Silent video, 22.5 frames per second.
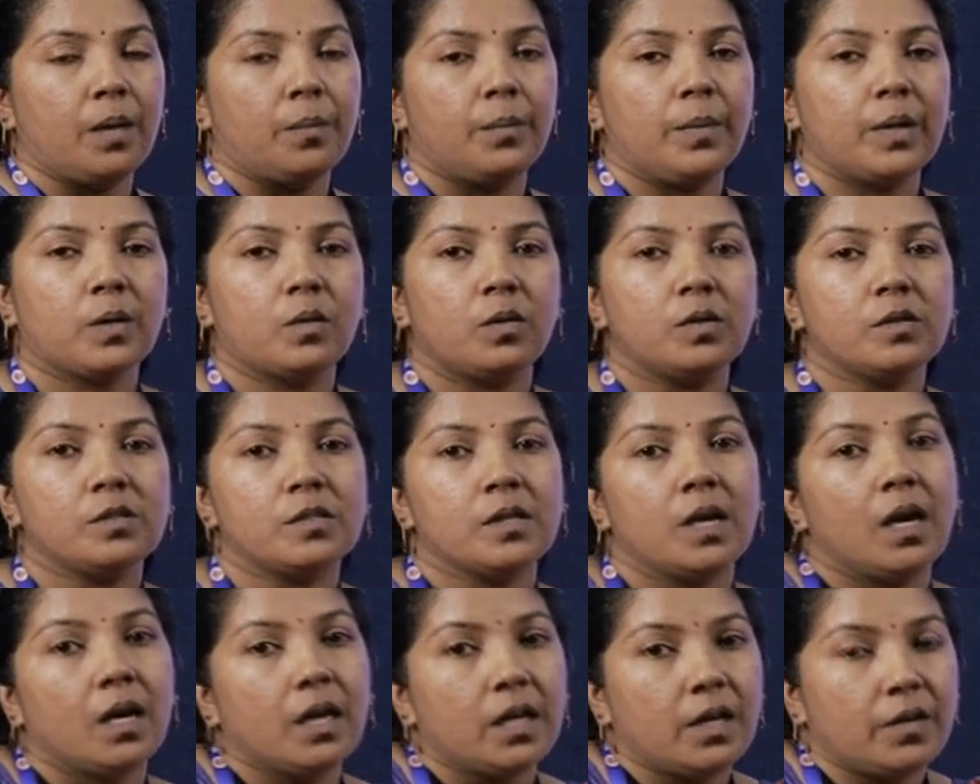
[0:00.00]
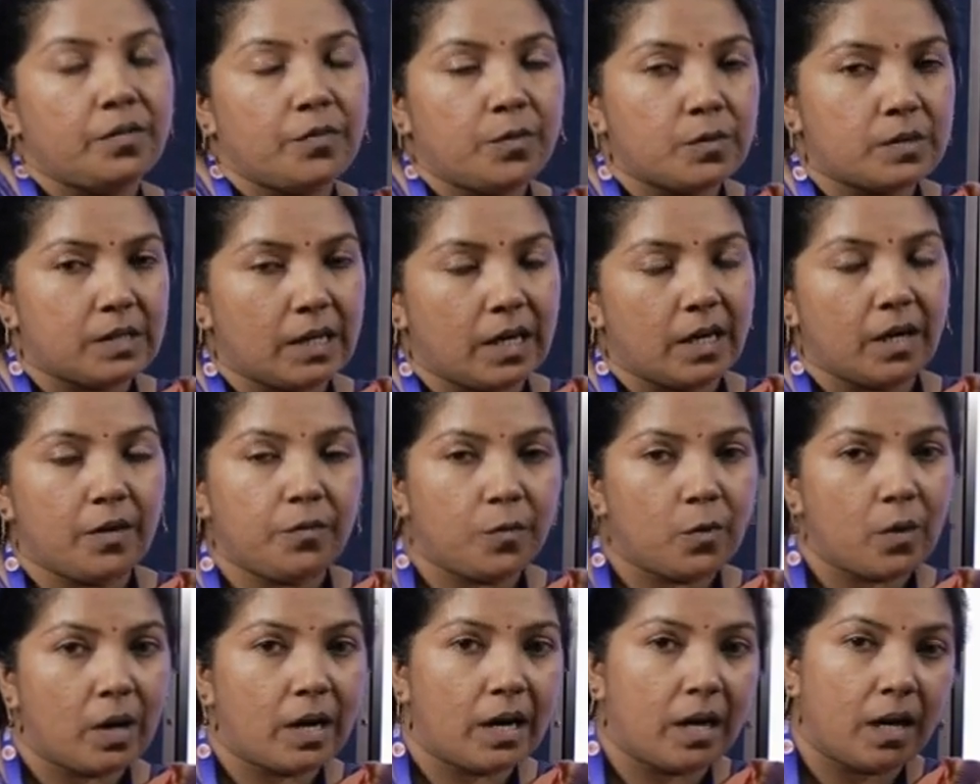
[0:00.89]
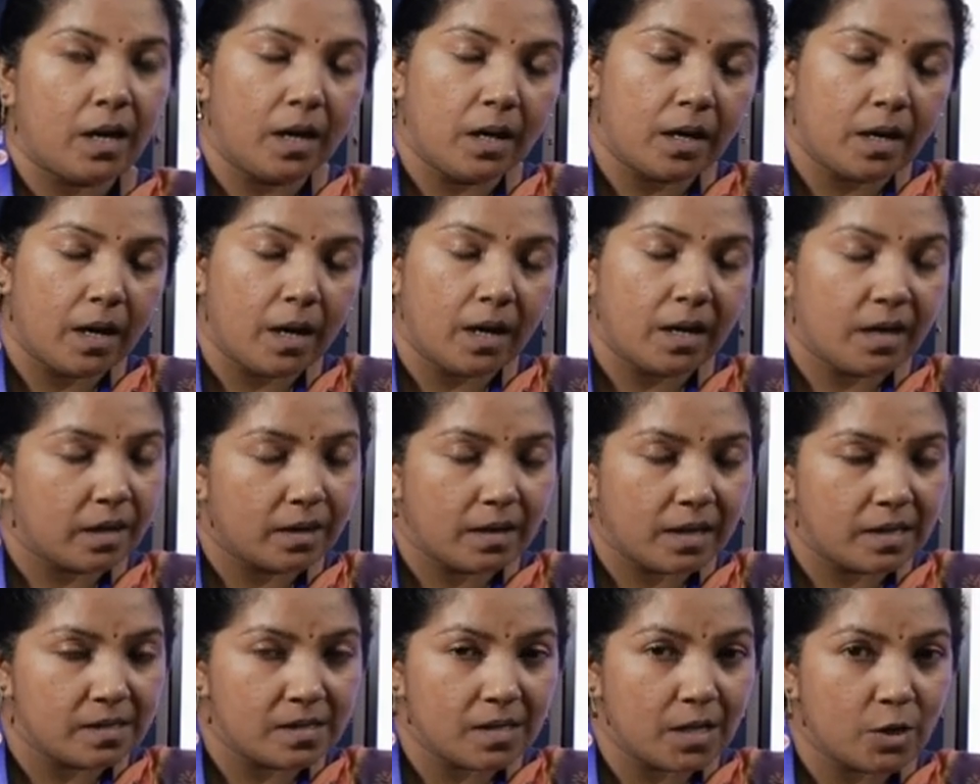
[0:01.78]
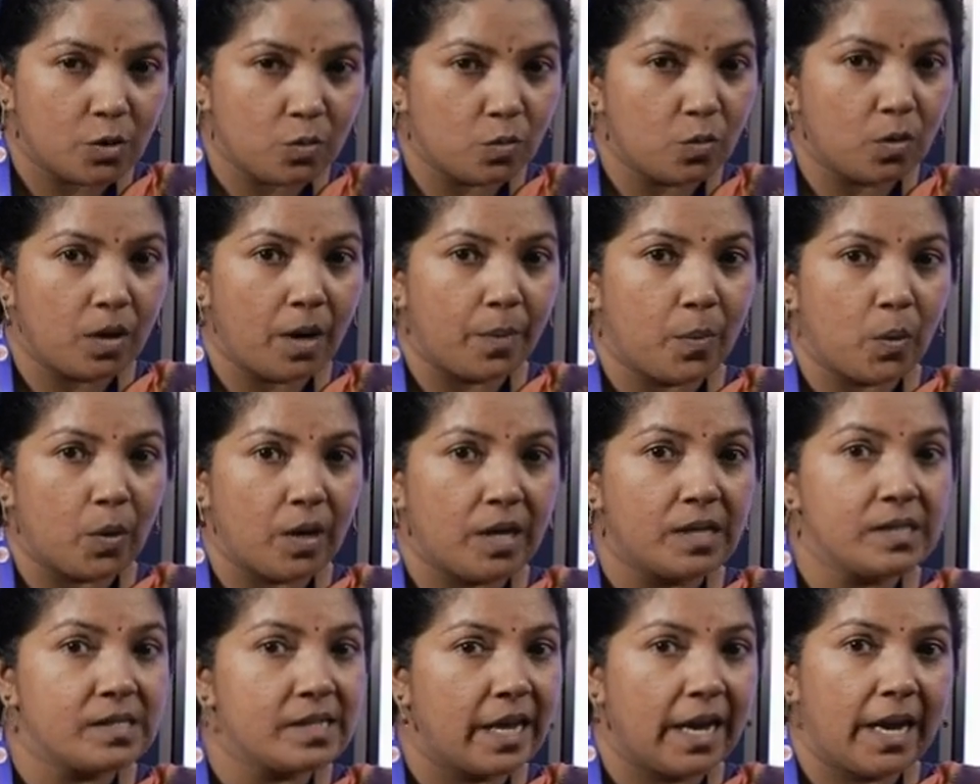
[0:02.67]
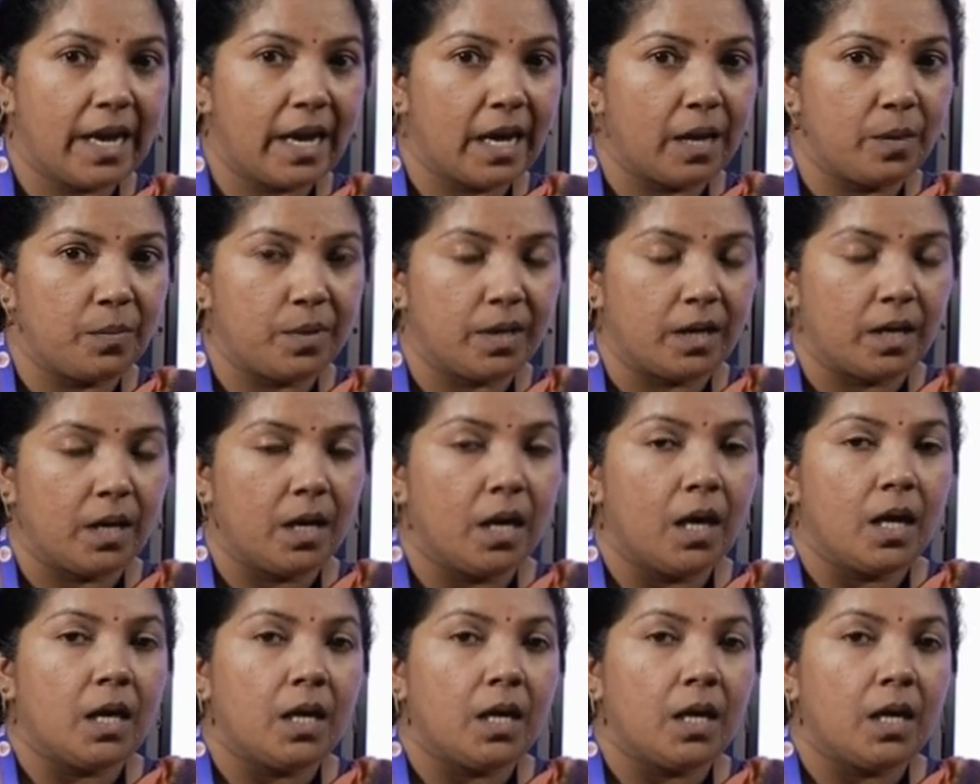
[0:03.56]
Because if you say, if you are consider two components A and B,